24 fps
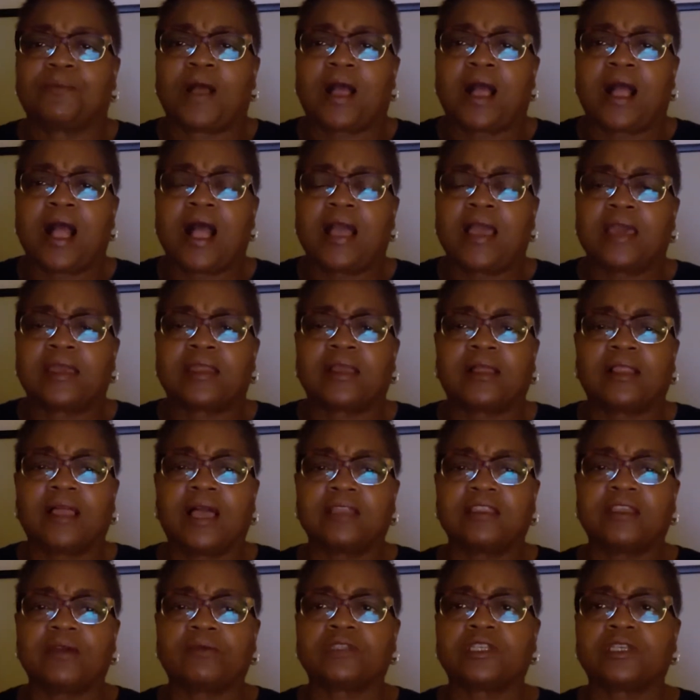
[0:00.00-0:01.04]
I had a
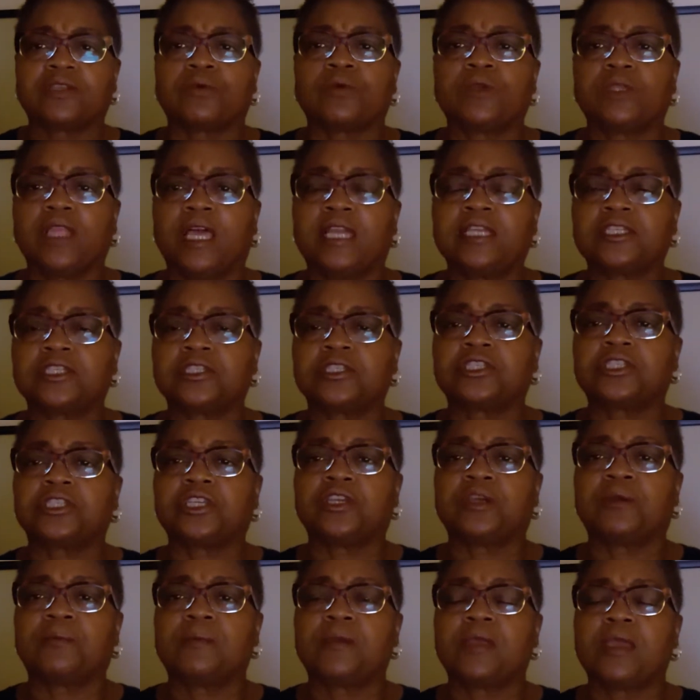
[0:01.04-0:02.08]
client that was in a
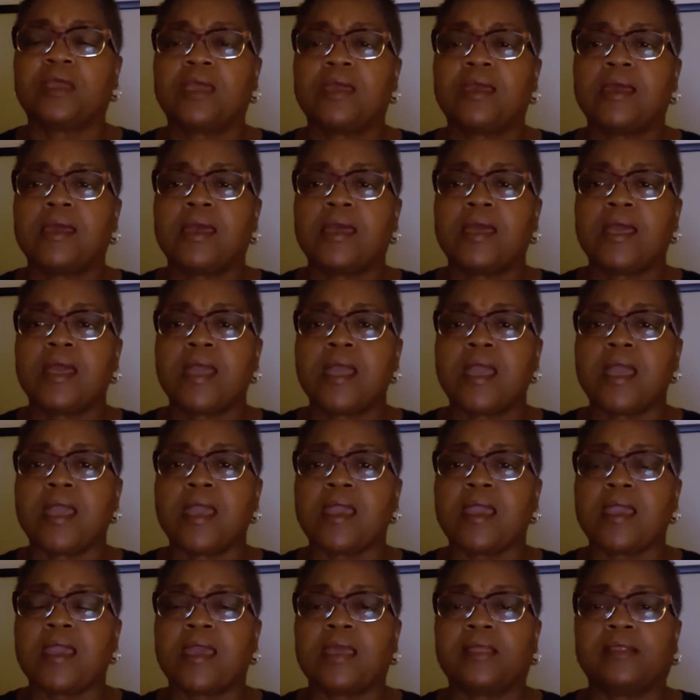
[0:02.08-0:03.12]
relationship,
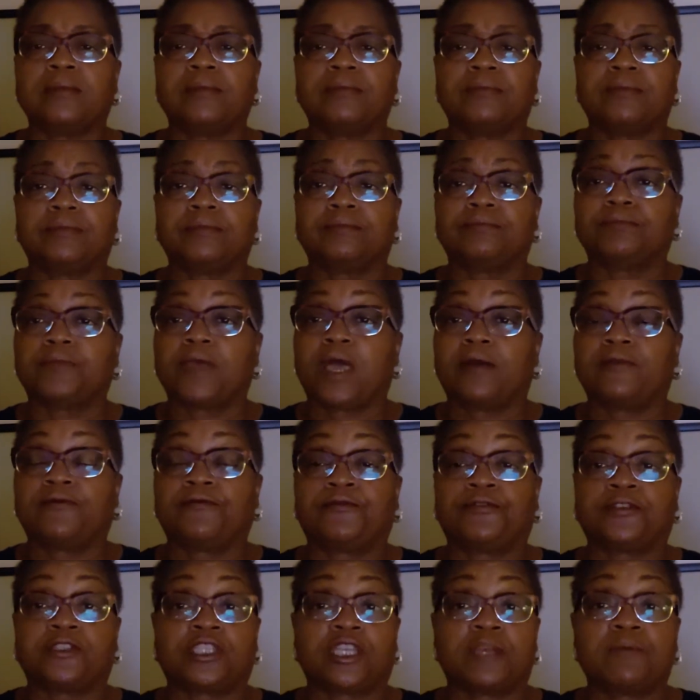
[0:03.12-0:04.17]
and
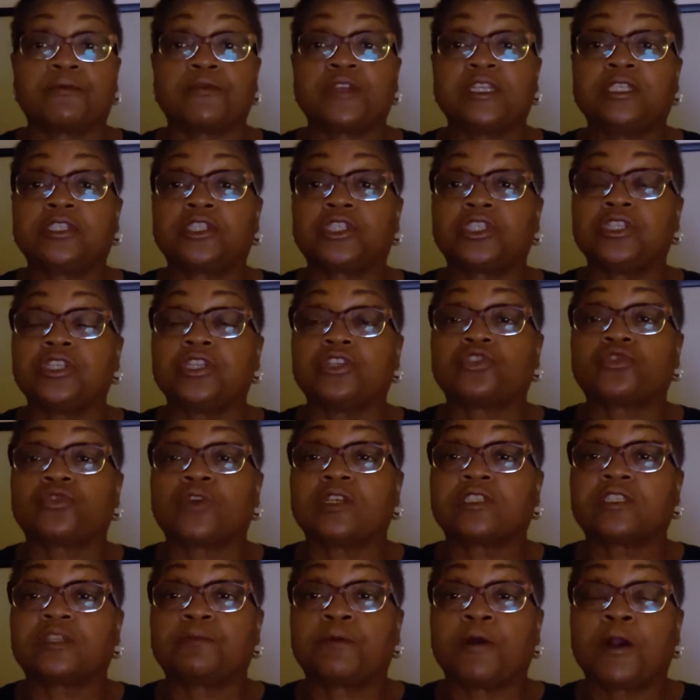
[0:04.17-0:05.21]
for some reason she didn't
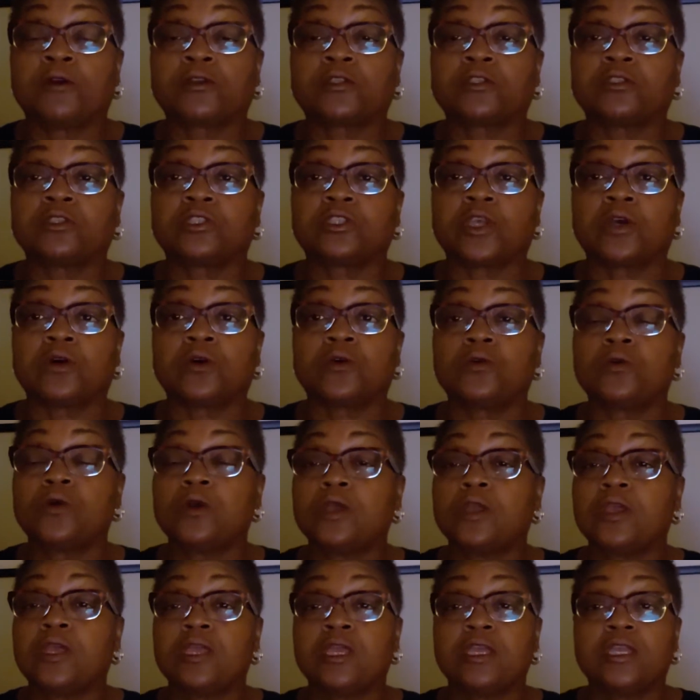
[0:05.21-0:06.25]
trust a person, so
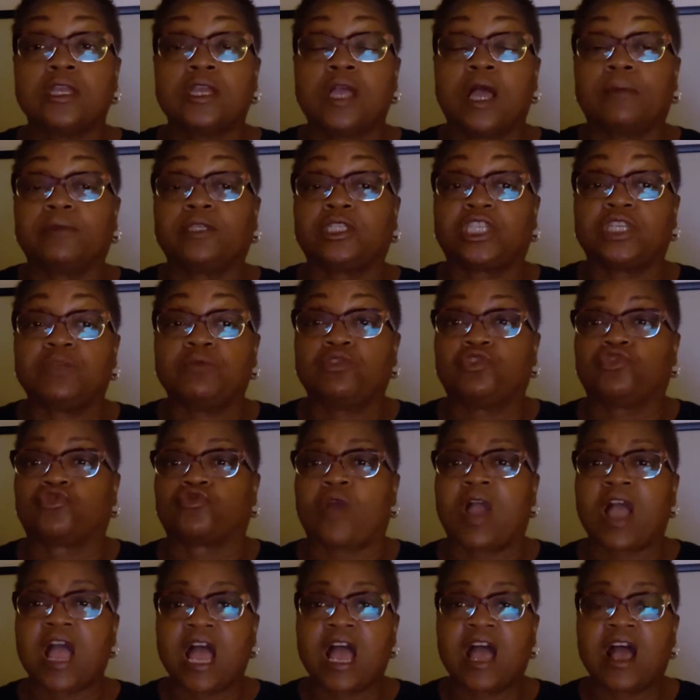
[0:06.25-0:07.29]
she would
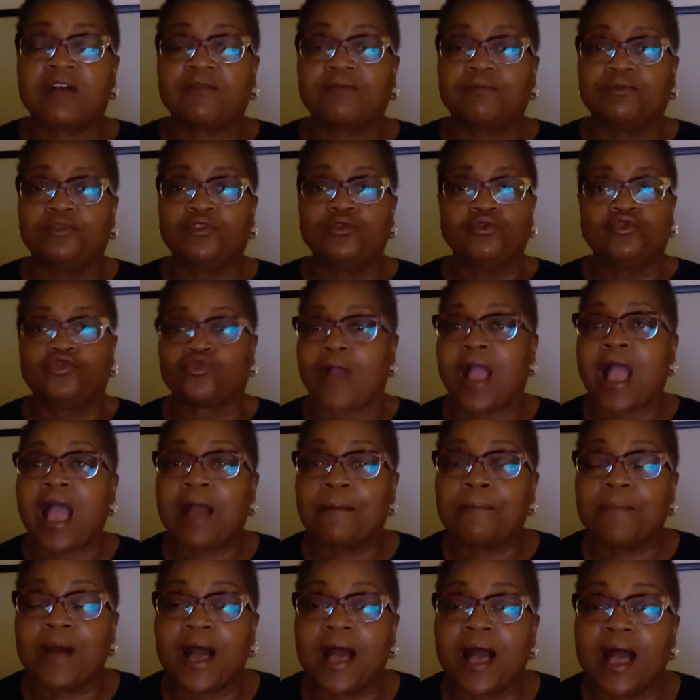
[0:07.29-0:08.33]
do
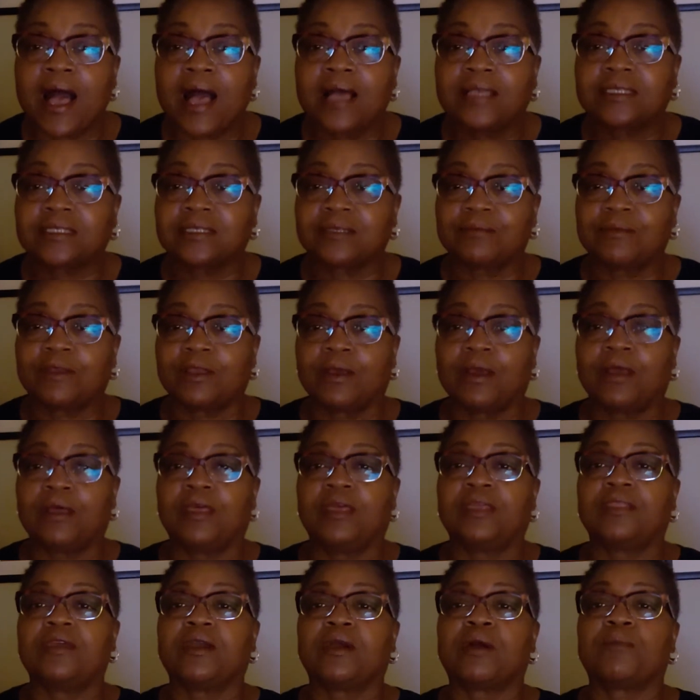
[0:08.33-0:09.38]
drive-bys
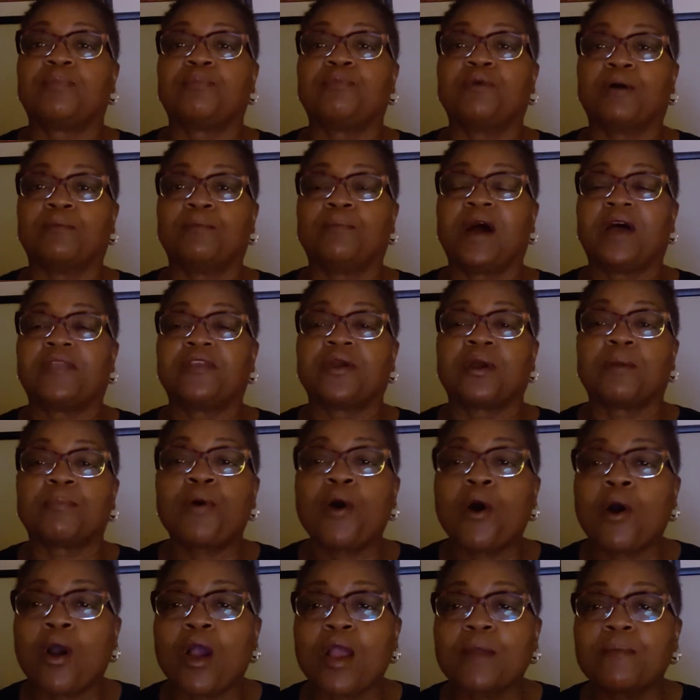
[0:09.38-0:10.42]
by their
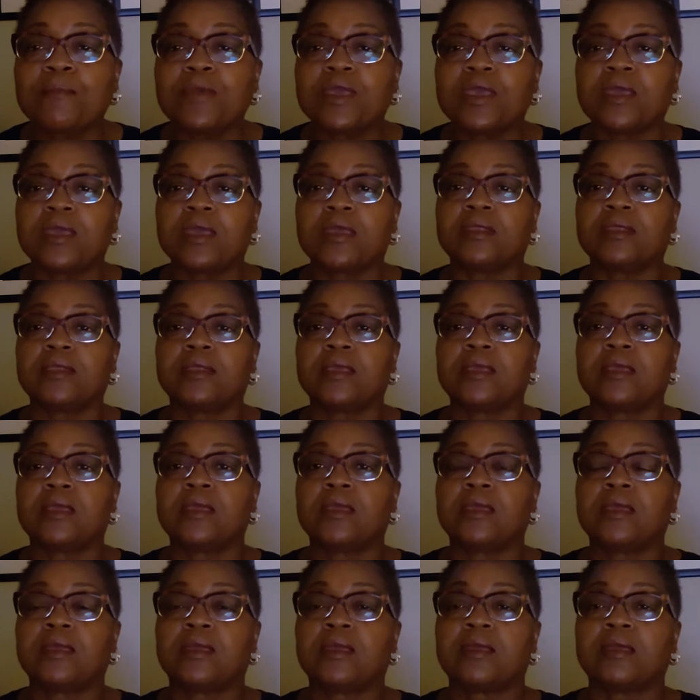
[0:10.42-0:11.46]
apartment.
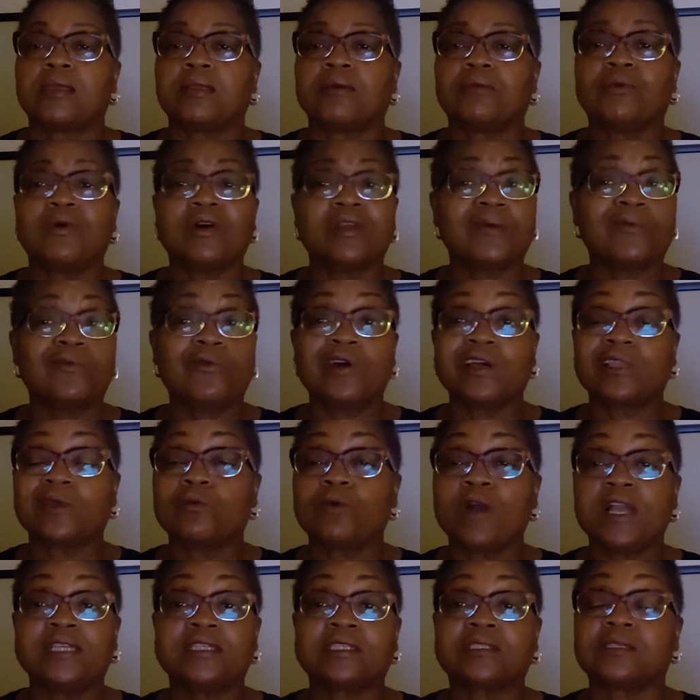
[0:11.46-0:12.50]
What a
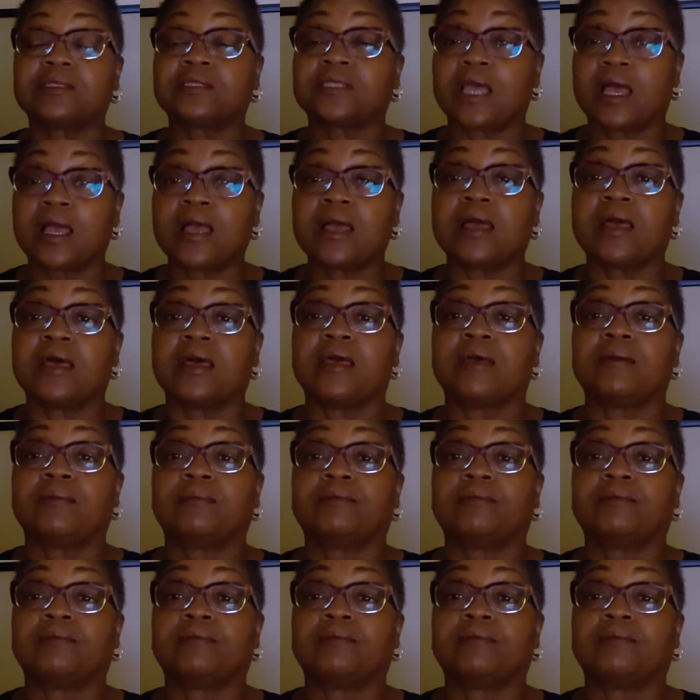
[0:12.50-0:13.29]
waste of time.